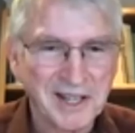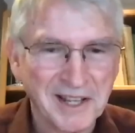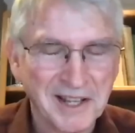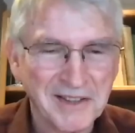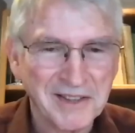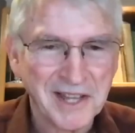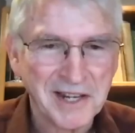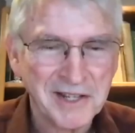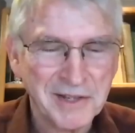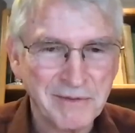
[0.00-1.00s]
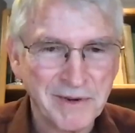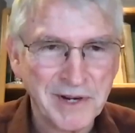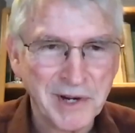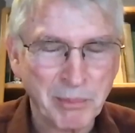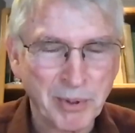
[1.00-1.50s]
that, that is a
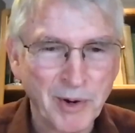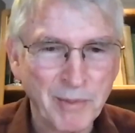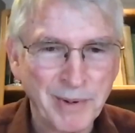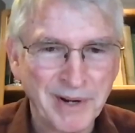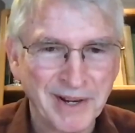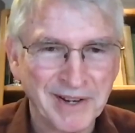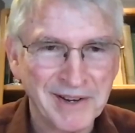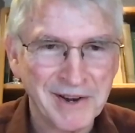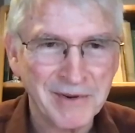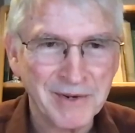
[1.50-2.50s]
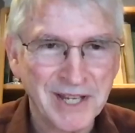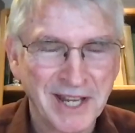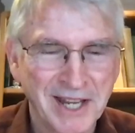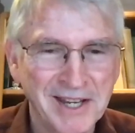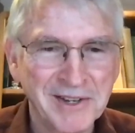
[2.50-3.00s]
very appropriate note to
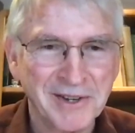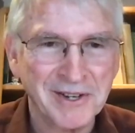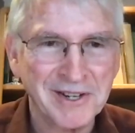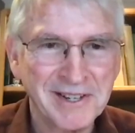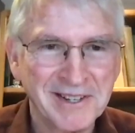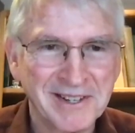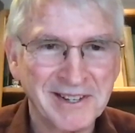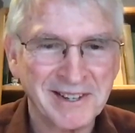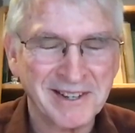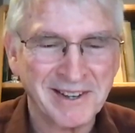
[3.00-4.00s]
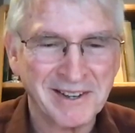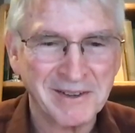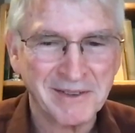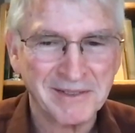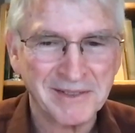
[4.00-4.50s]
end on. Uh, I,
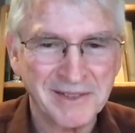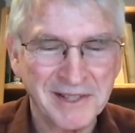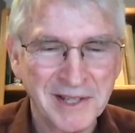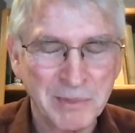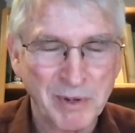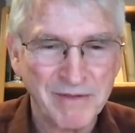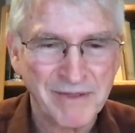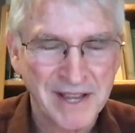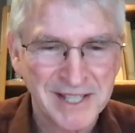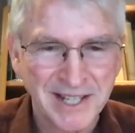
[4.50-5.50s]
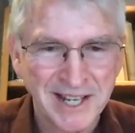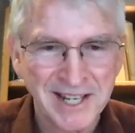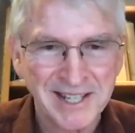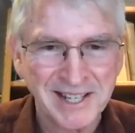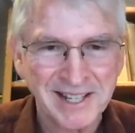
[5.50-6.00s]
this has been
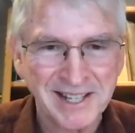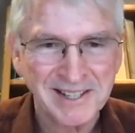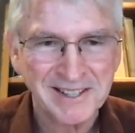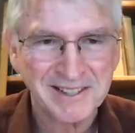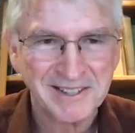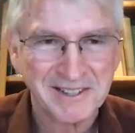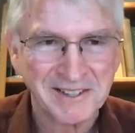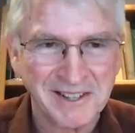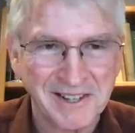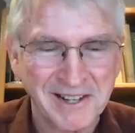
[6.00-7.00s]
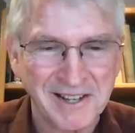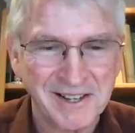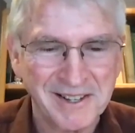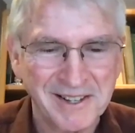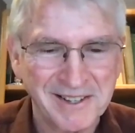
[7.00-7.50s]
fascinating. I'd, I'd,
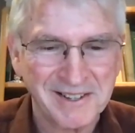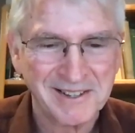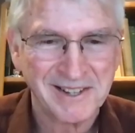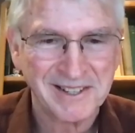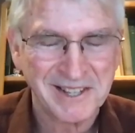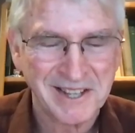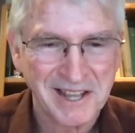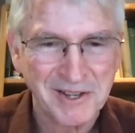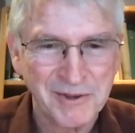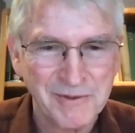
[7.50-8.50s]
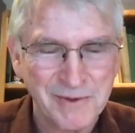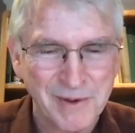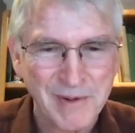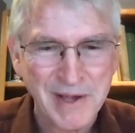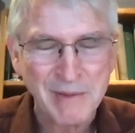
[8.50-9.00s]
like to thank you for
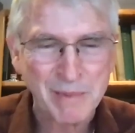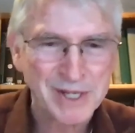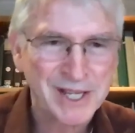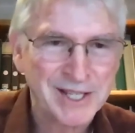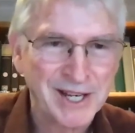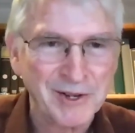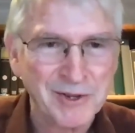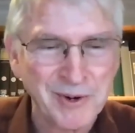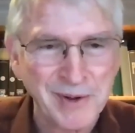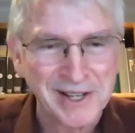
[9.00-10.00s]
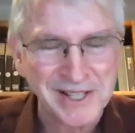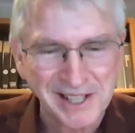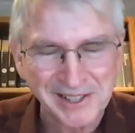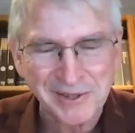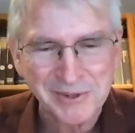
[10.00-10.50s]
persisting through our
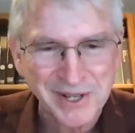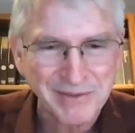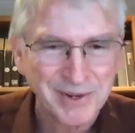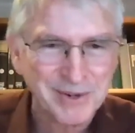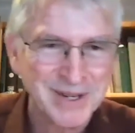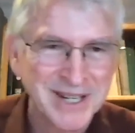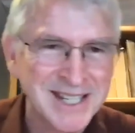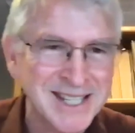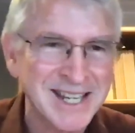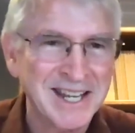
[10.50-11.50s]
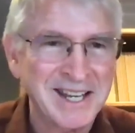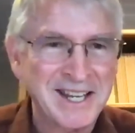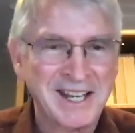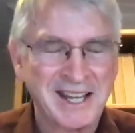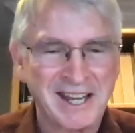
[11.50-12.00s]
technical difficulties
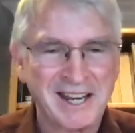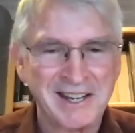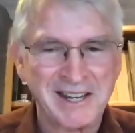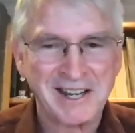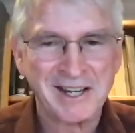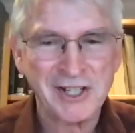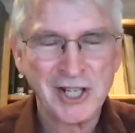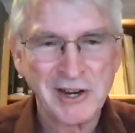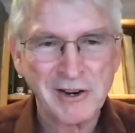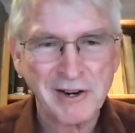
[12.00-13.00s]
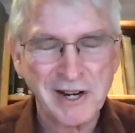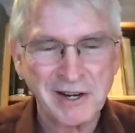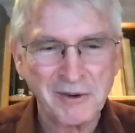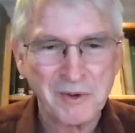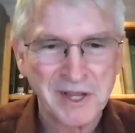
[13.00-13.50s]
and, and
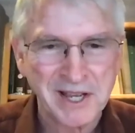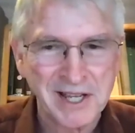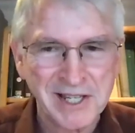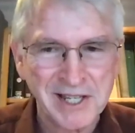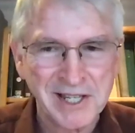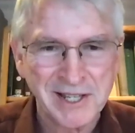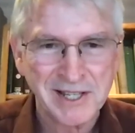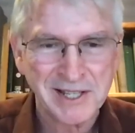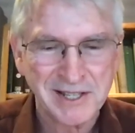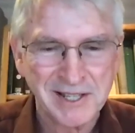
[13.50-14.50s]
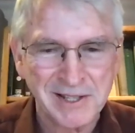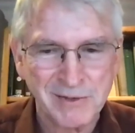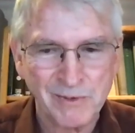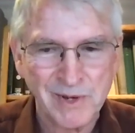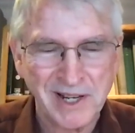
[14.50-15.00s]
sharing with us this, this
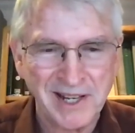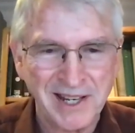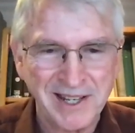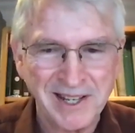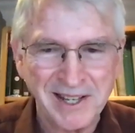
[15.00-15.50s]
really